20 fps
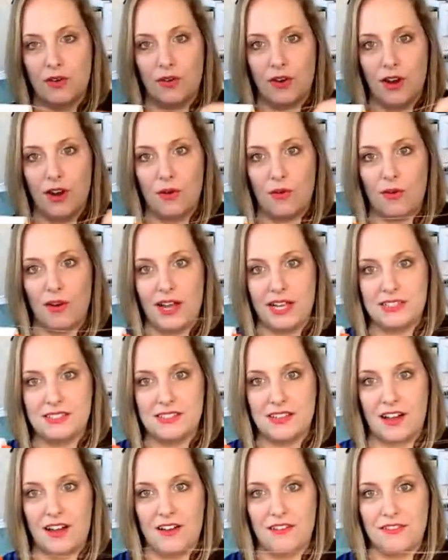where it
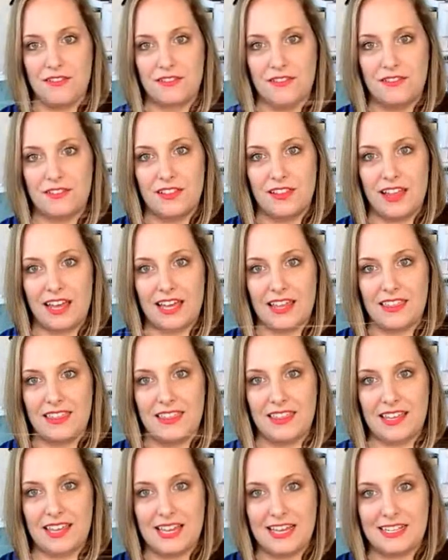winds off like
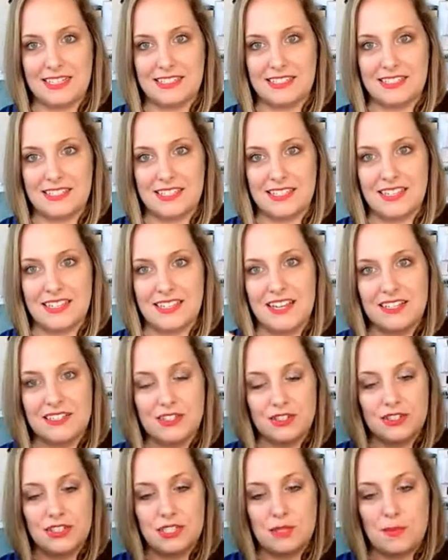this.
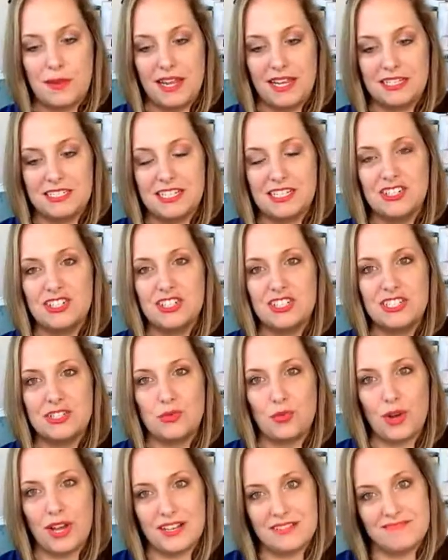So just pay attention to
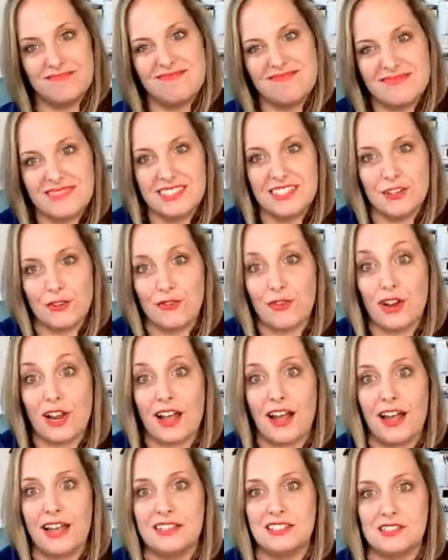what different
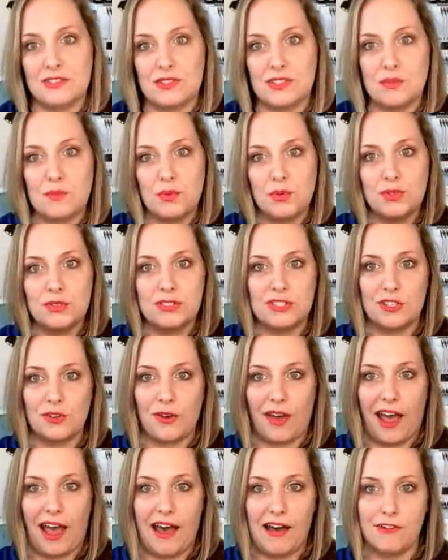kinds of spools
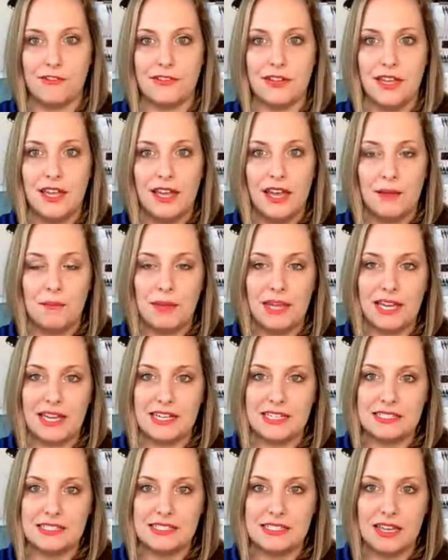you have,
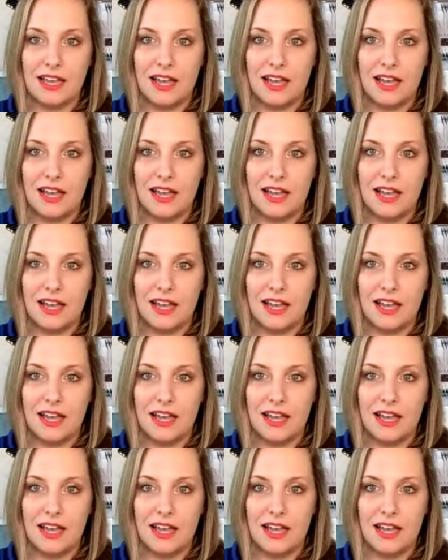because